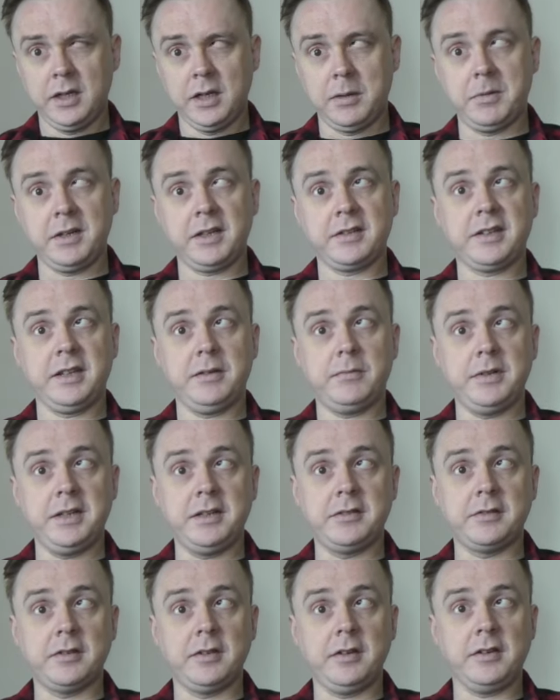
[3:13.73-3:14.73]
and when I say
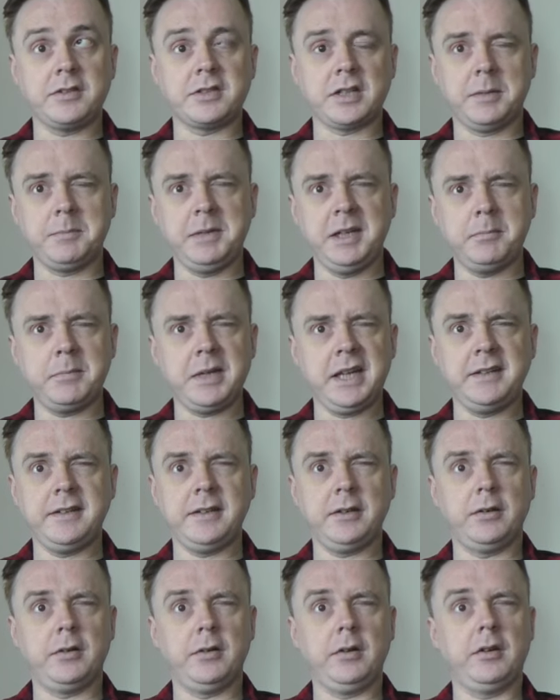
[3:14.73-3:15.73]
research, I mean made
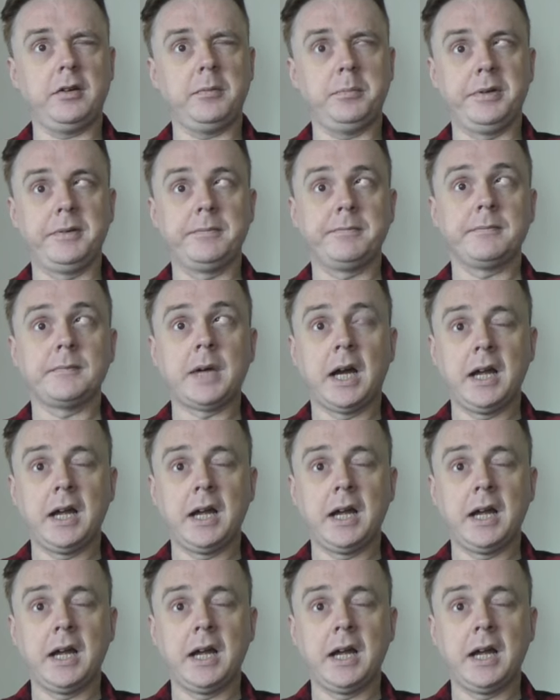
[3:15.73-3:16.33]
it all up.